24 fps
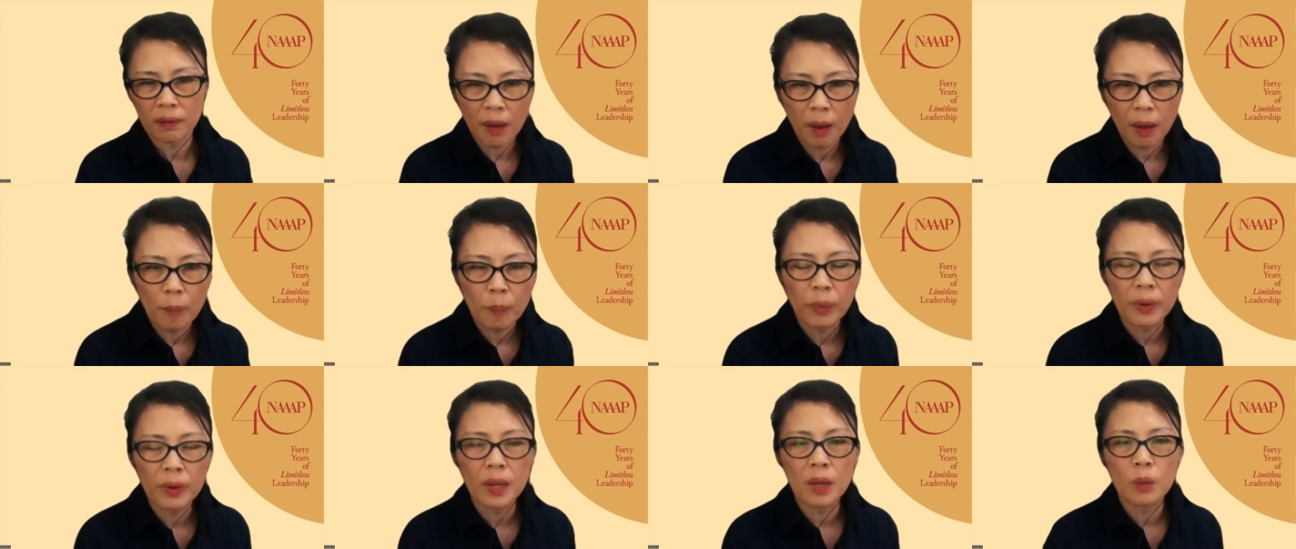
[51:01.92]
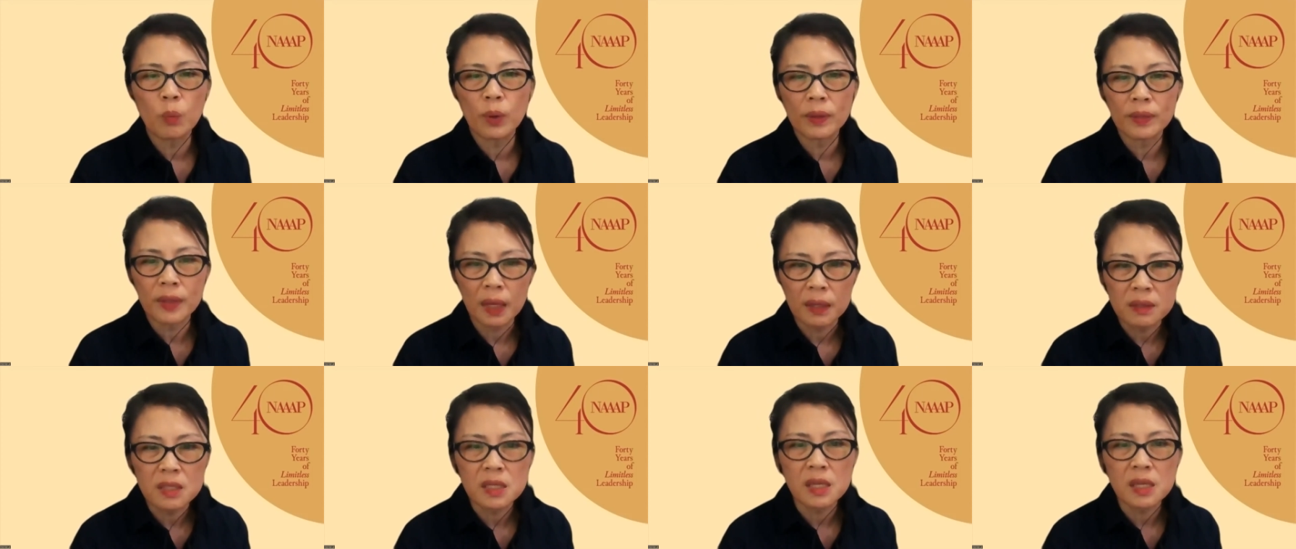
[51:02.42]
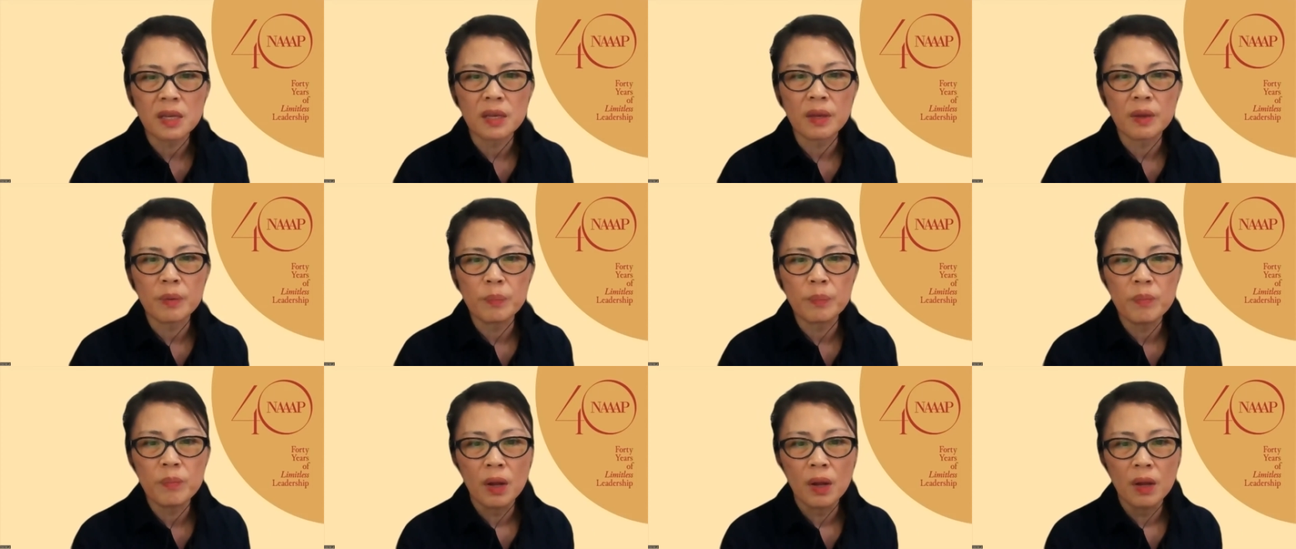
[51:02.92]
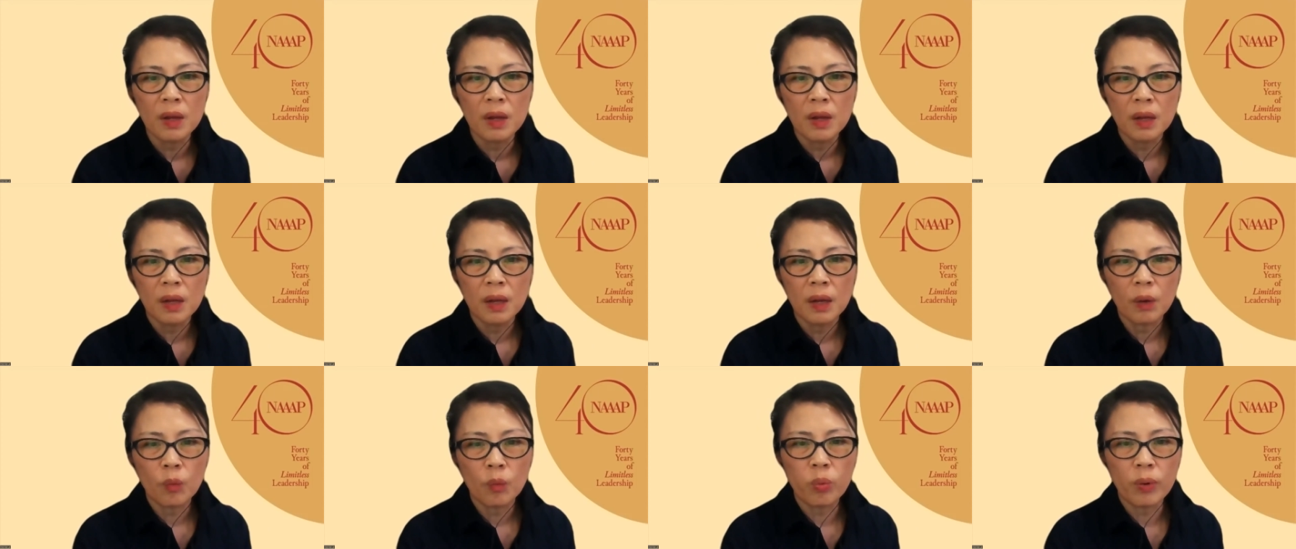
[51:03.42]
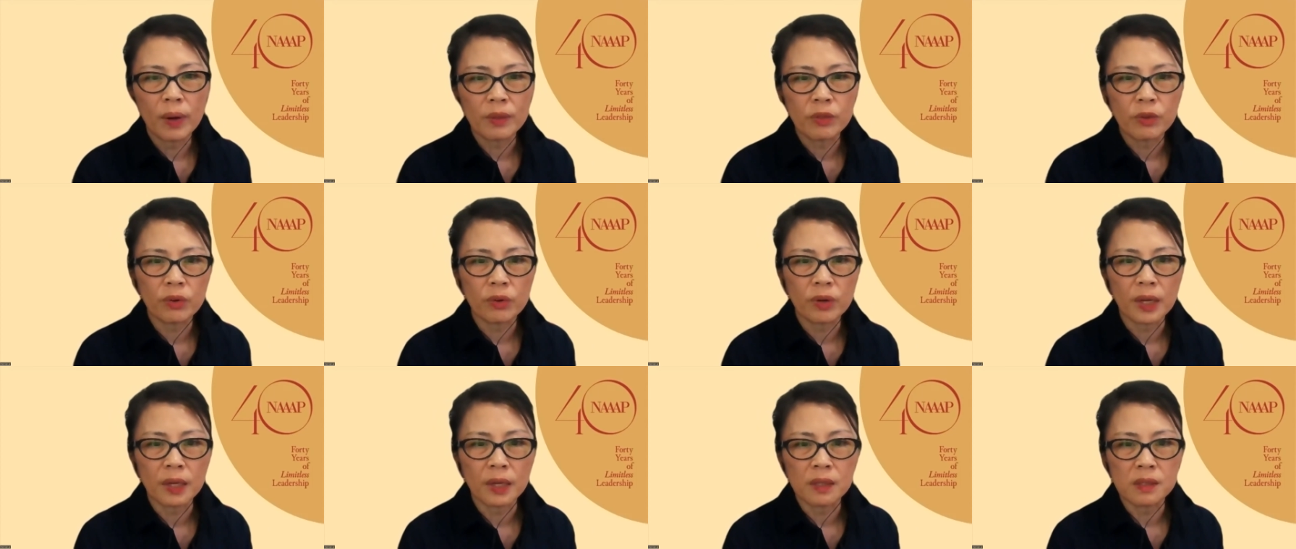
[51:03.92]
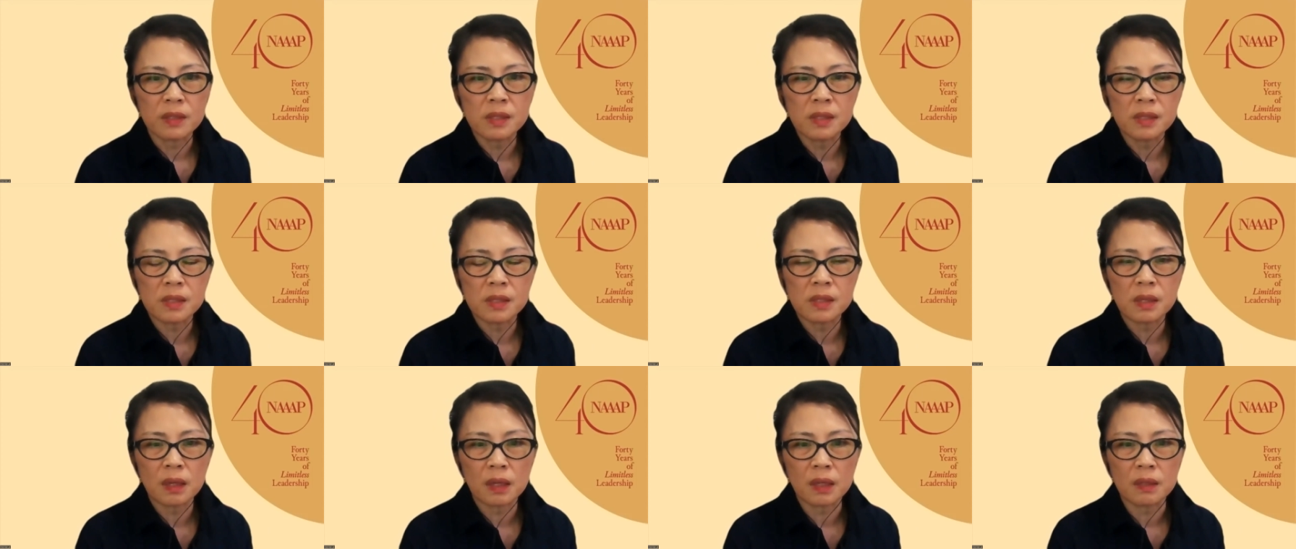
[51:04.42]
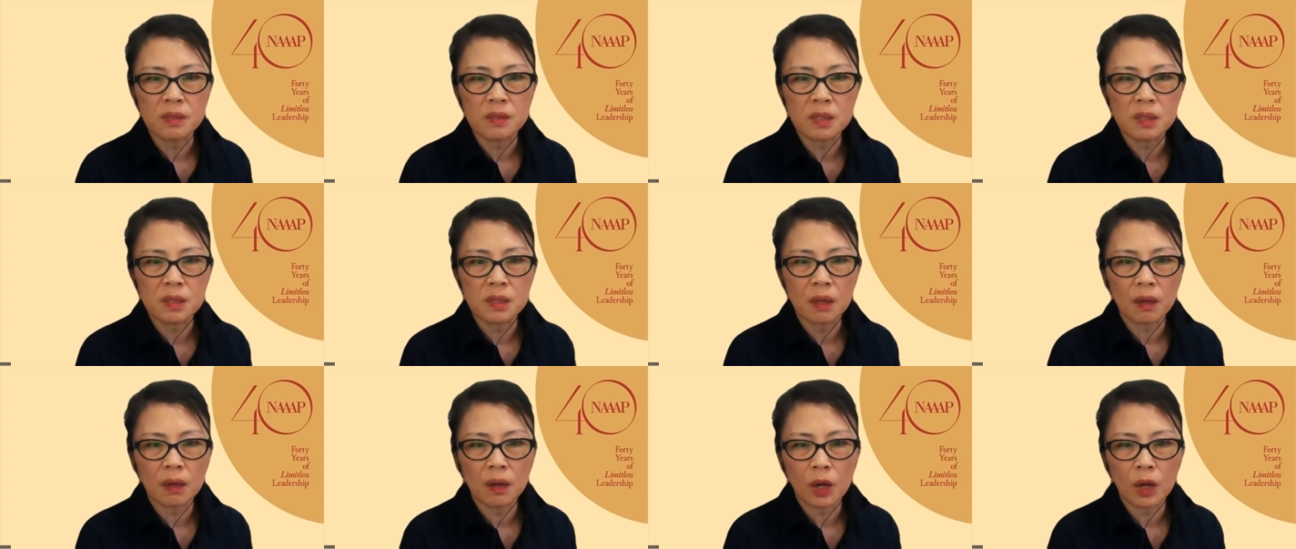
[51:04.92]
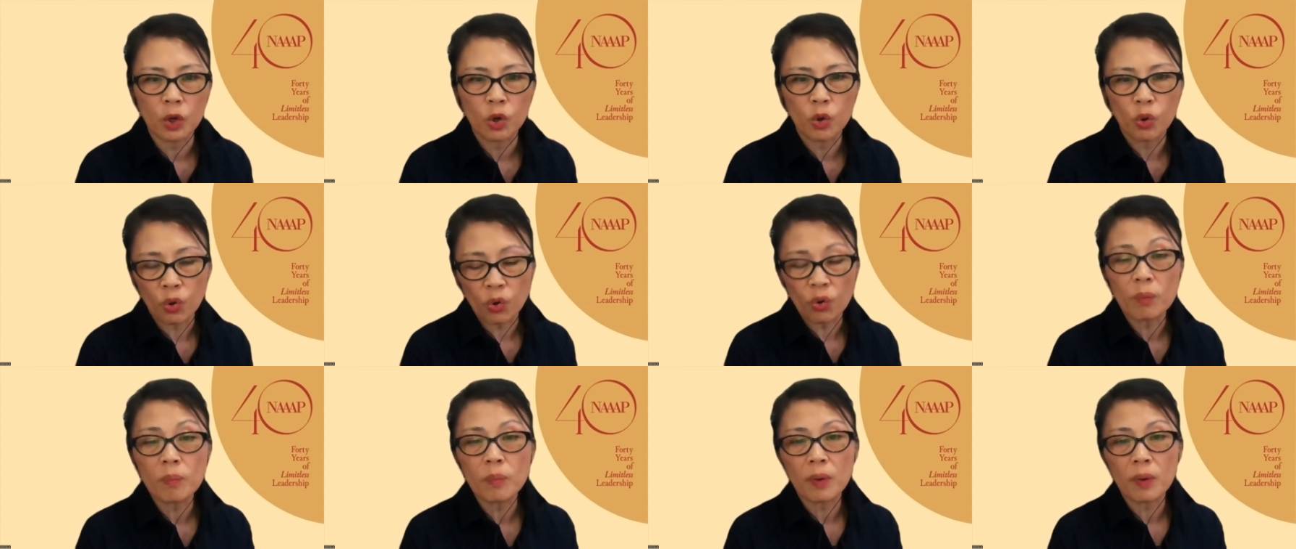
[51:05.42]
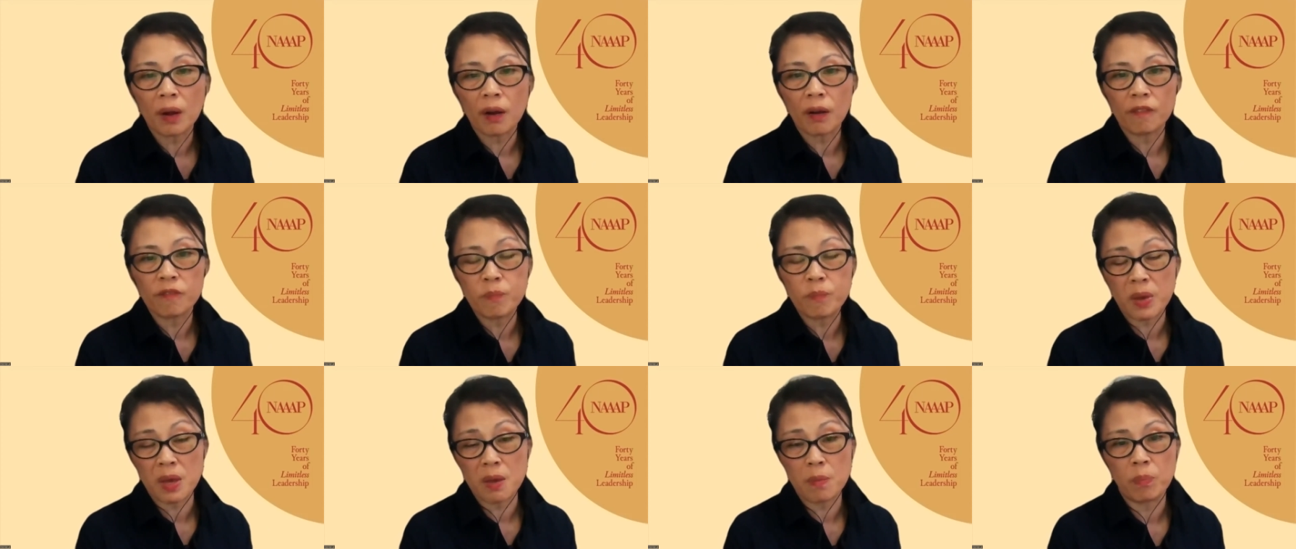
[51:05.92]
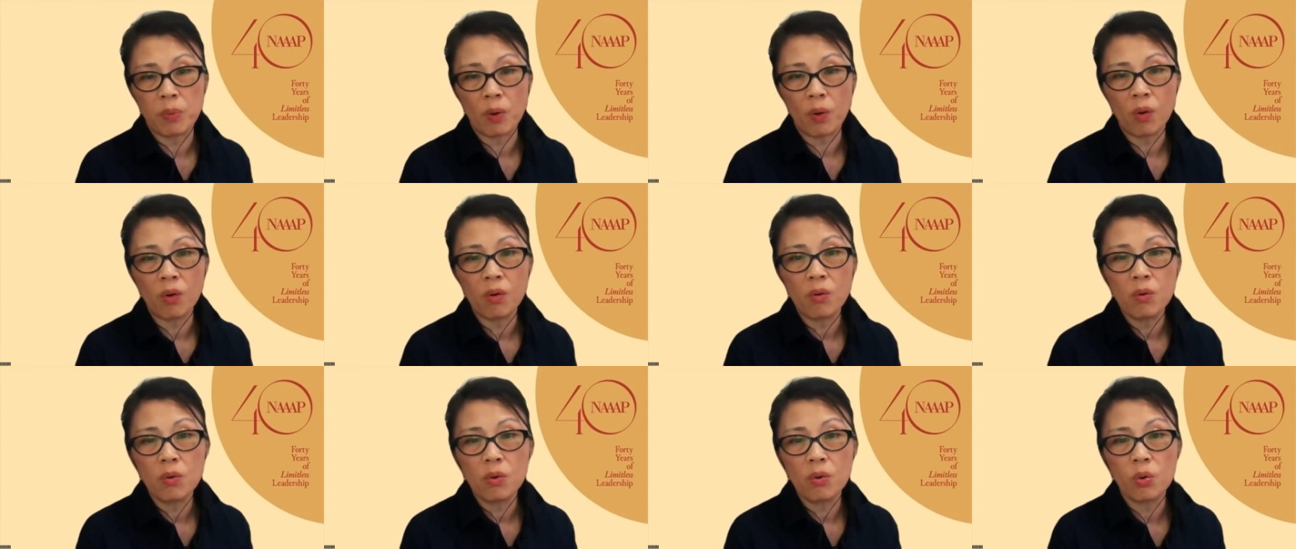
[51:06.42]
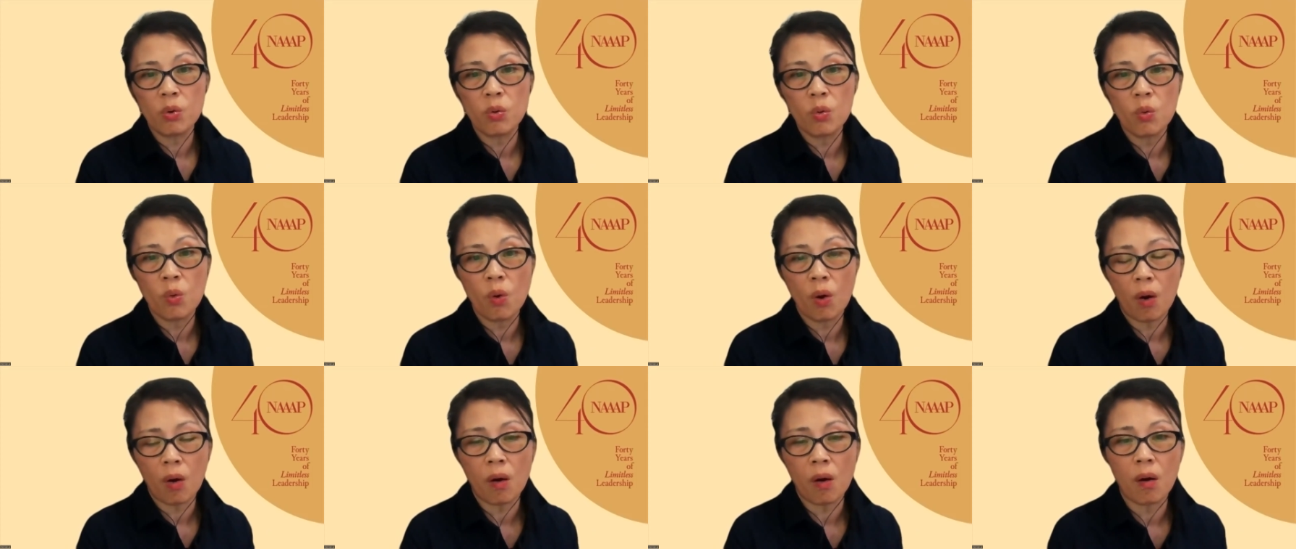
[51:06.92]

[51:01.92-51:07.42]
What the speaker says: company, what that team, whether it's a group of people who